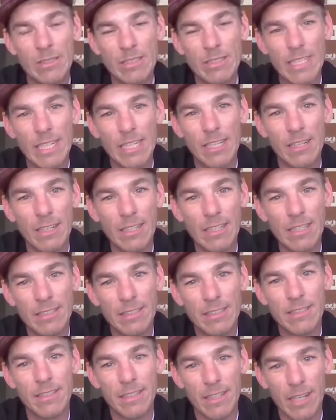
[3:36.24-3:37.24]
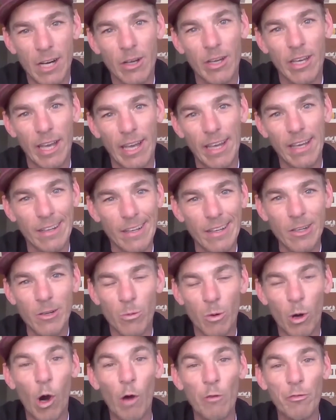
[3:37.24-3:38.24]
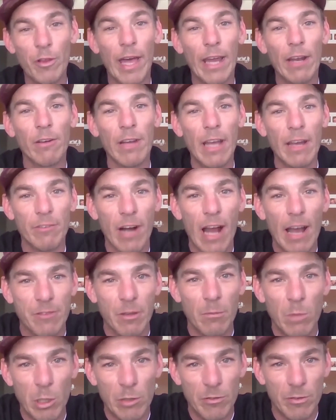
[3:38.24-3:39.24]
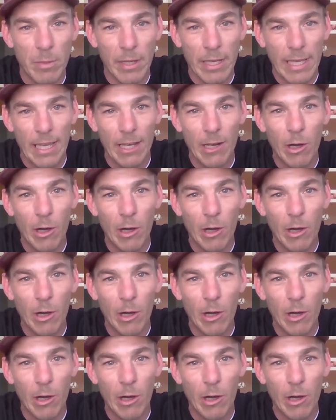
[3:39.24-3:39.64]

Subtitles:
no. Okay. Well, hopefully I don't ever have to move them again.